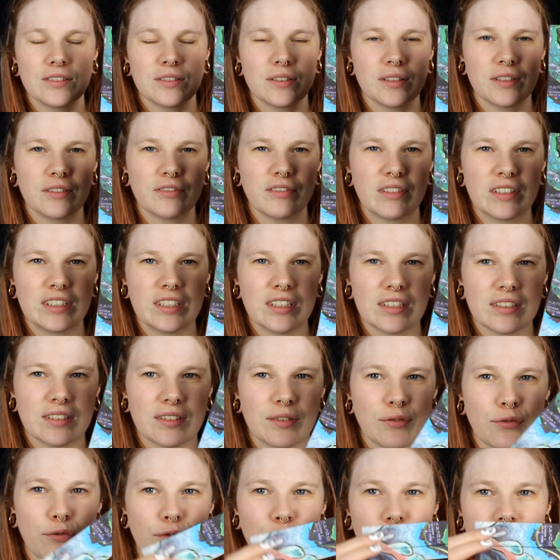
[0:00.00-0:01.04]
So if I
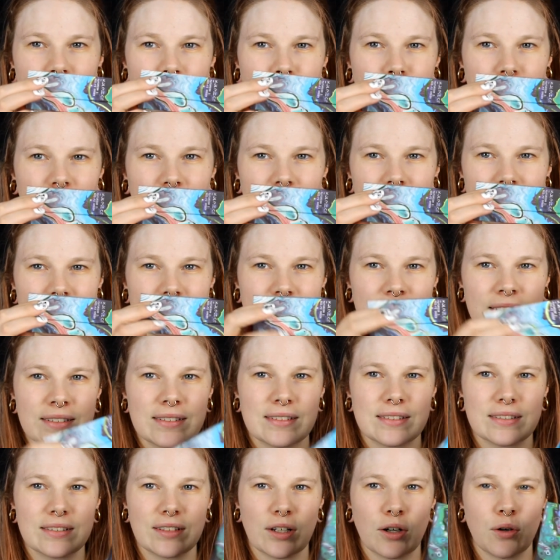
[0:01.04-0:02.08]
just flip it like this,
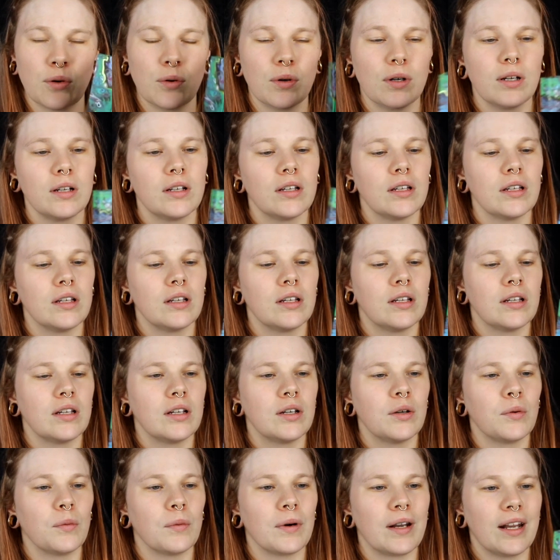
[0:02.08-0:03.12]
so
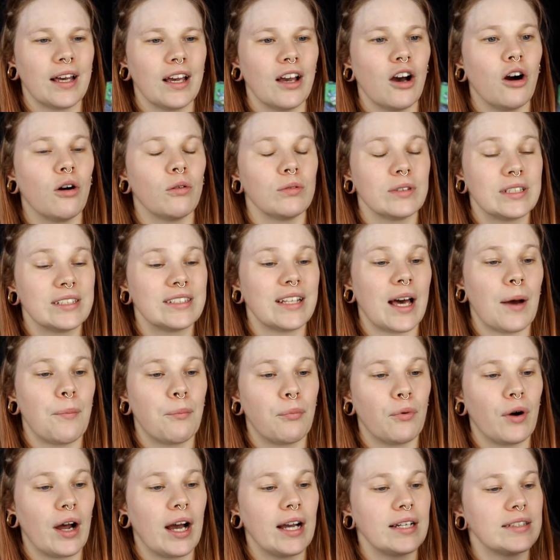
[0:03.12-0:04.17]
when I hold it
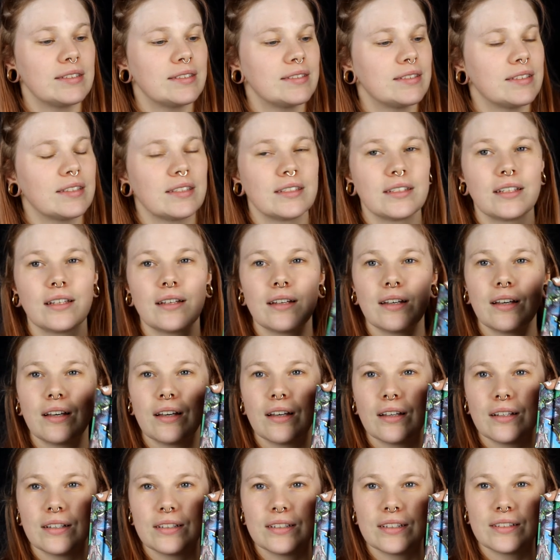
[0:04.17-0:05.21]
upright,
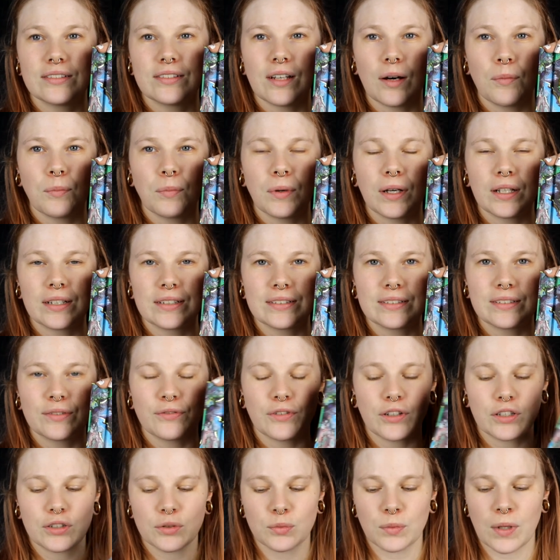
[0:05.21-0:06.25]
the top one is the
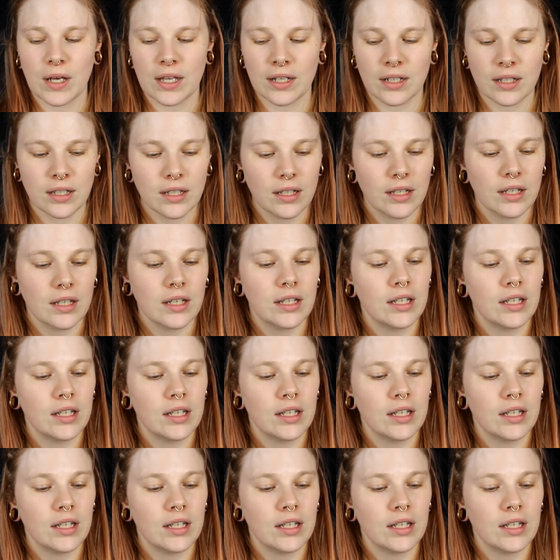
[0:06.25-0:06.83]
first one.